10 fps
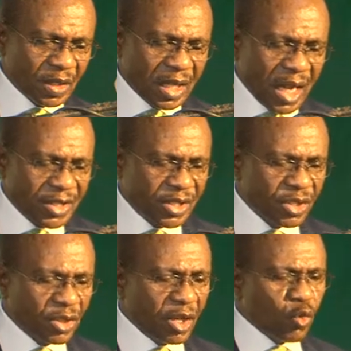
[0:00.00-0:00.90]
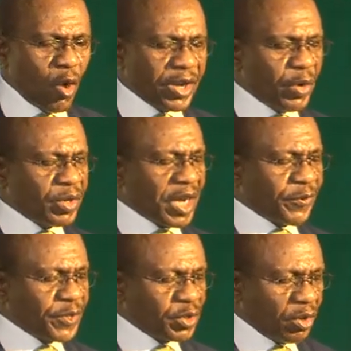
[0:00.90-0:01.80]
As a result, working with our
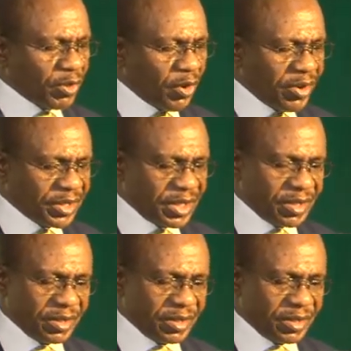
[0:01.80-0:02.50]
fiscal authorities,